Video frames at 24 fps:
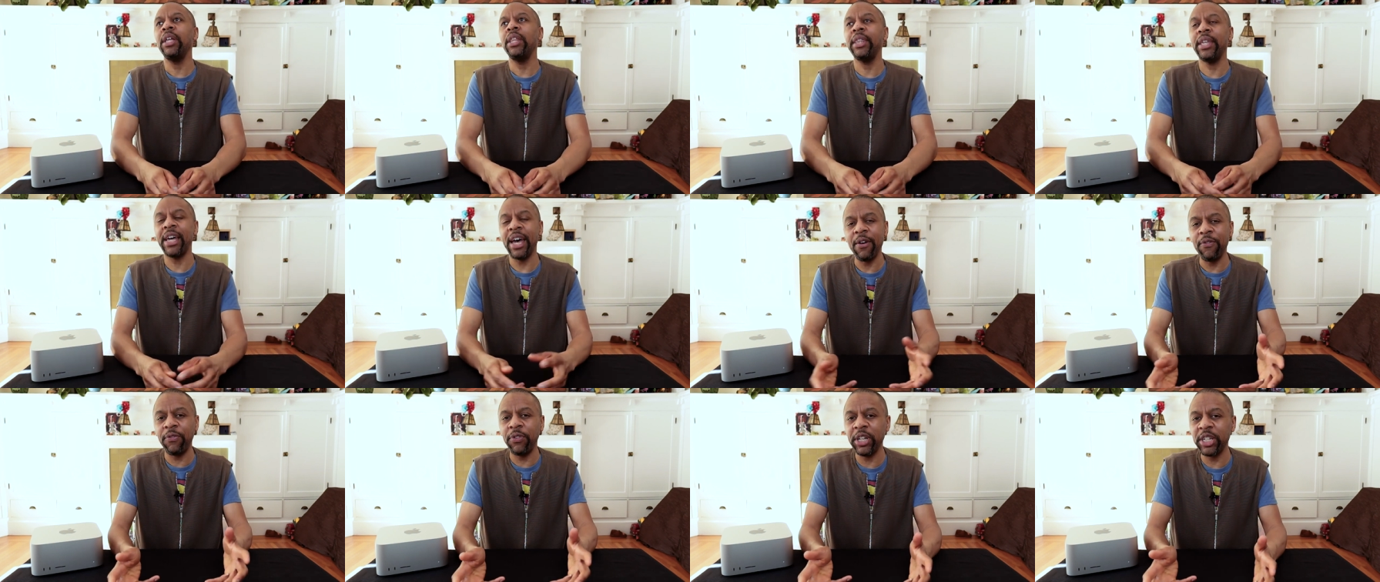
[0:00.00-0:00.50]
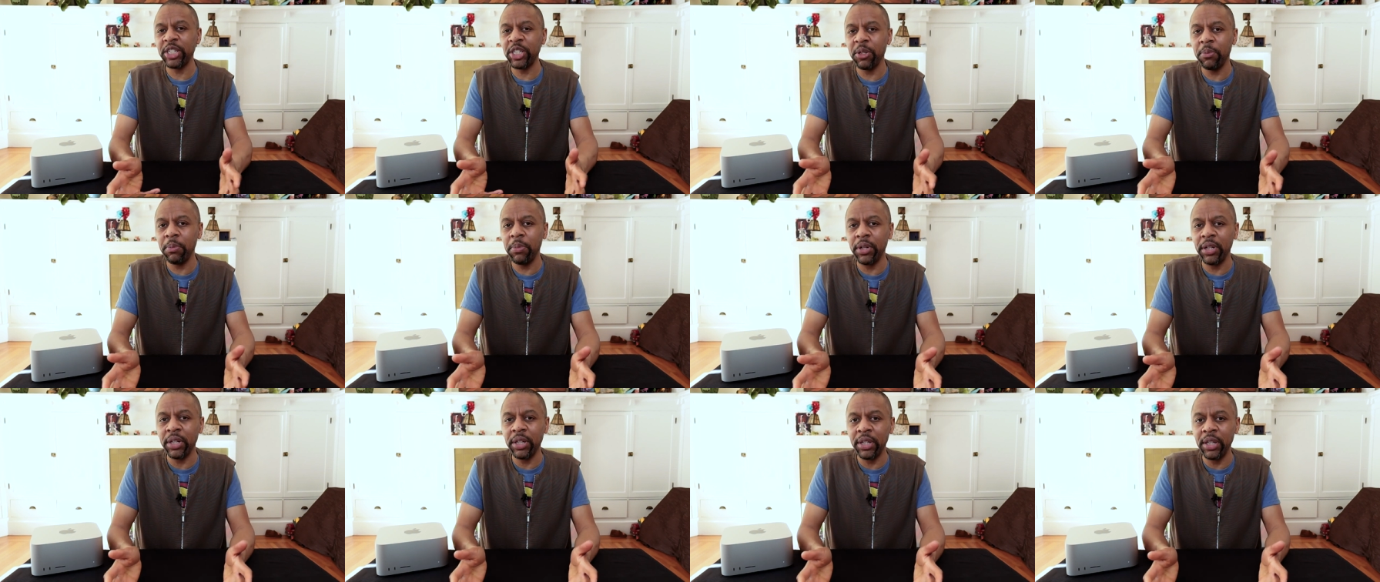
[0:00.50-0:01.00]
that
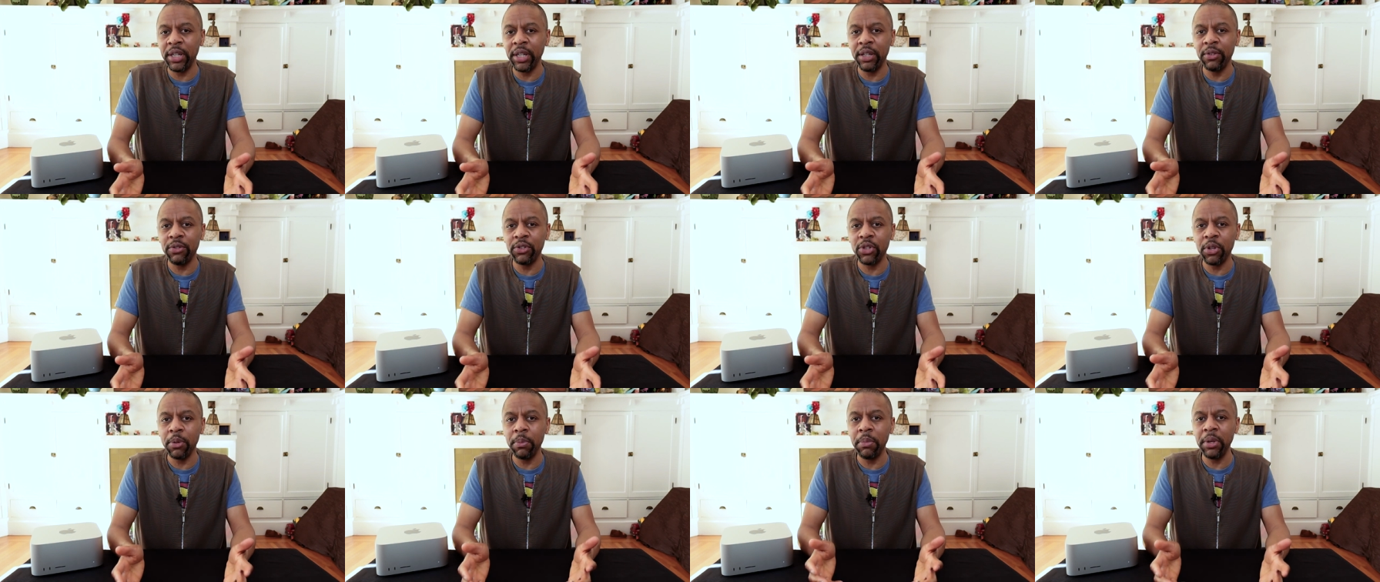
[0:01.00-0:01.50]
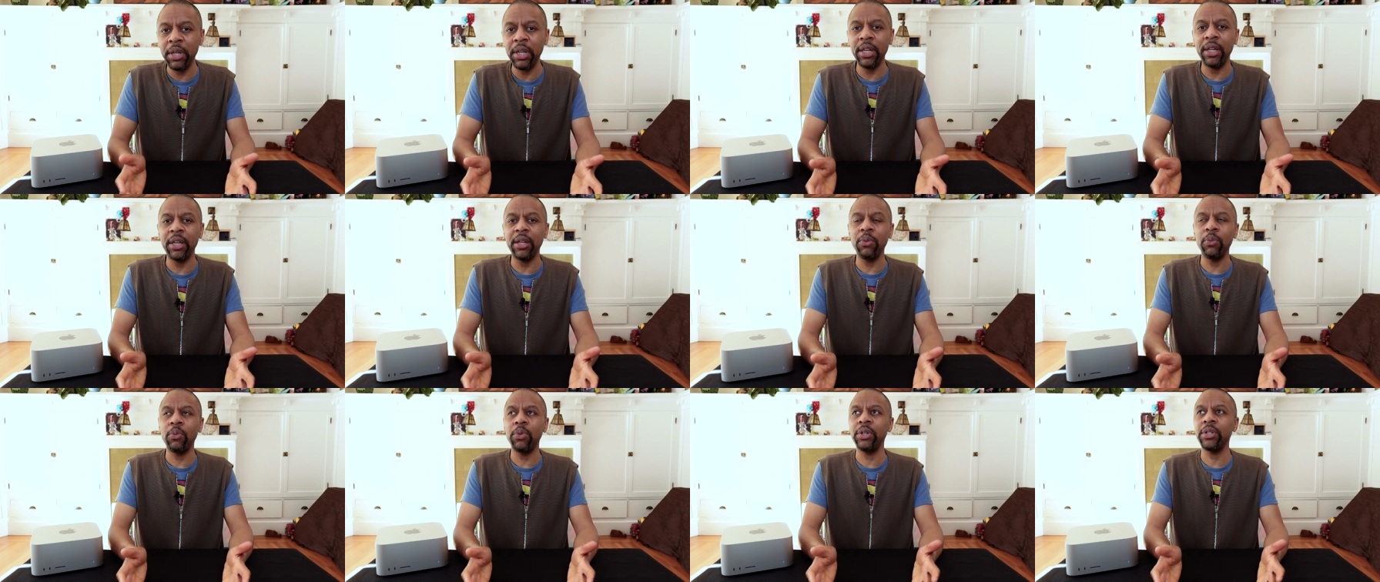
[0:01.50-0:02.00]
flexibility to
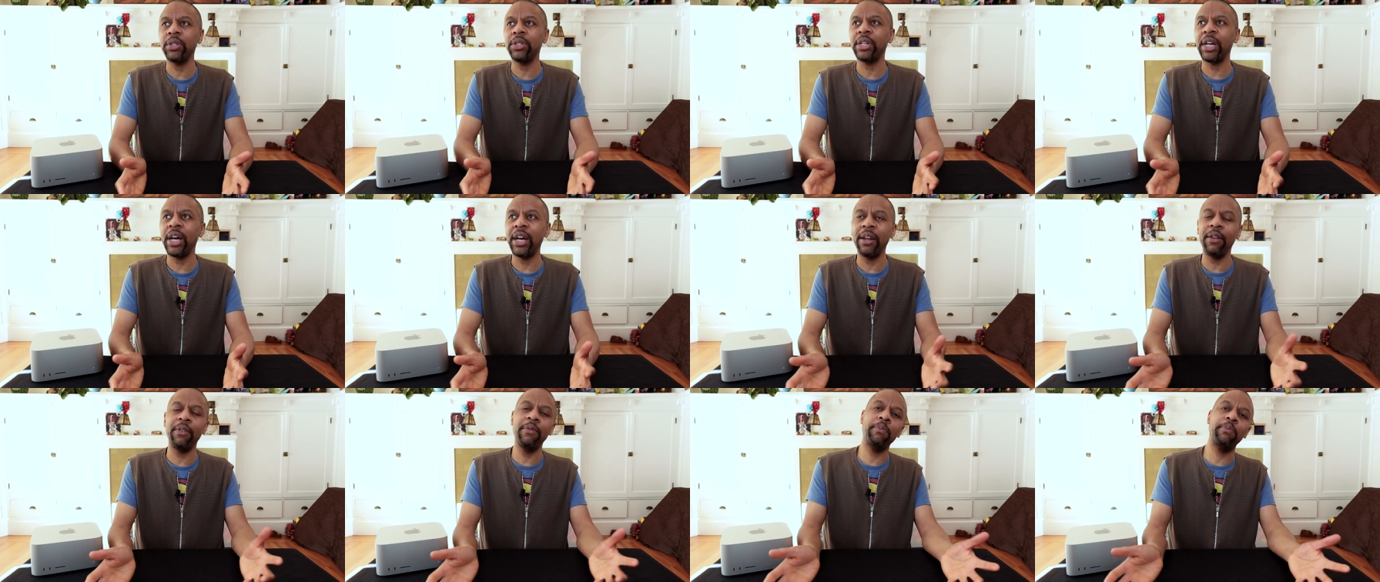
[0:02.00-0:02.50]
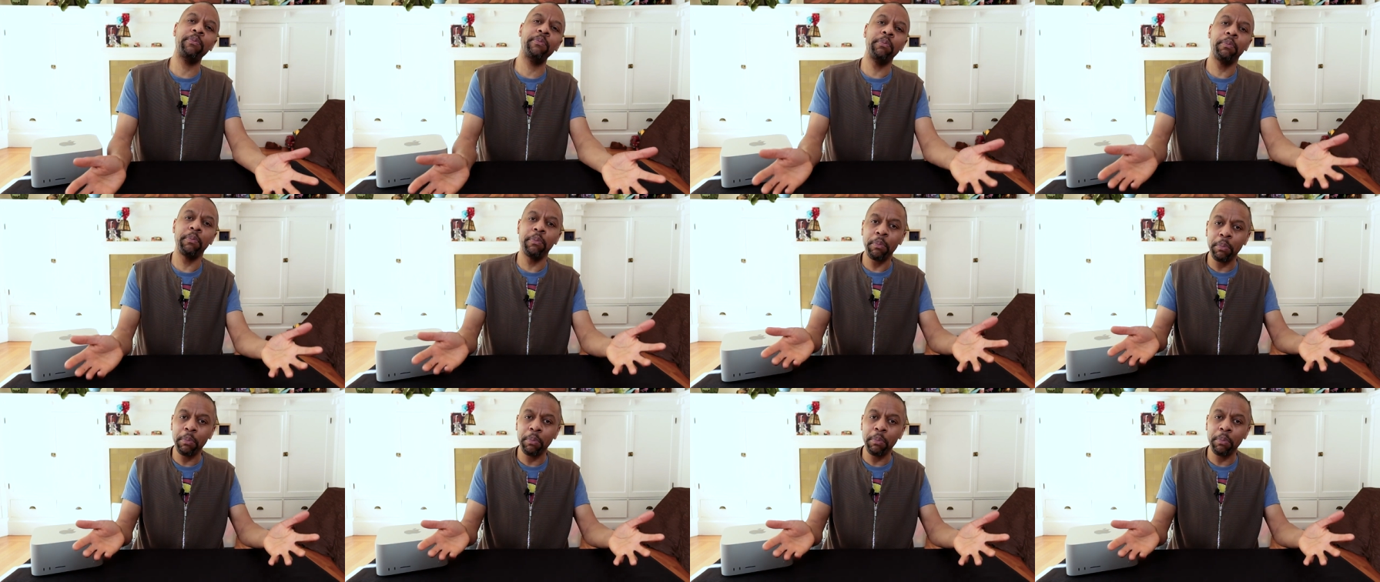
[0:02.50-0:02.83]
me was kind of